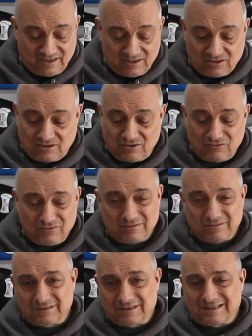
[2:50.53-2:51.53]
So
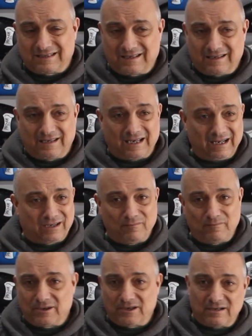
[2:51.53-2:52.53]
can I
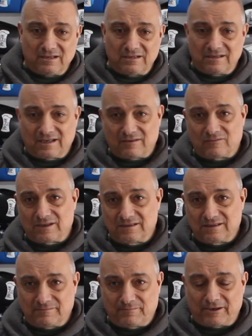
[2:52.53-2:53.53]
compare it that
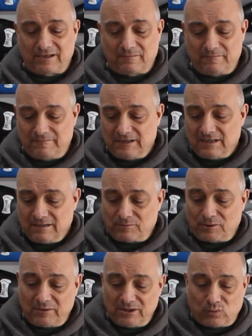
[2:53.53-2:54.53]
way?
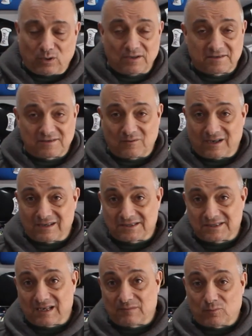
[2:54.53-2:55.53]
Probably quality wise,
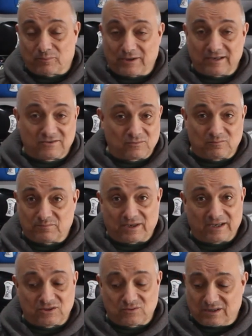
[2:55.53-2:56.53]
yeah, but price
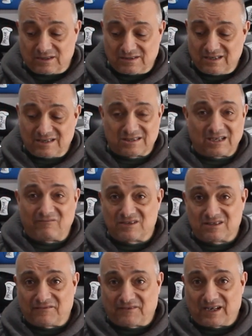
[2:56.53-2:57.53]
wise, they're
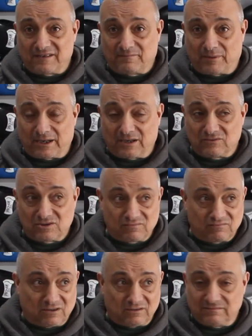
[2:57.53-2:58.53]
£75,
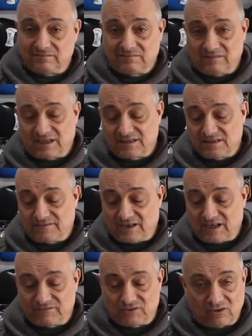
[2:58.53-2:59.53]
what,
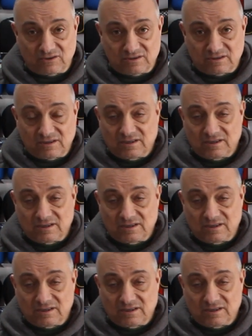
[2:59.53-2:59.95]
$95.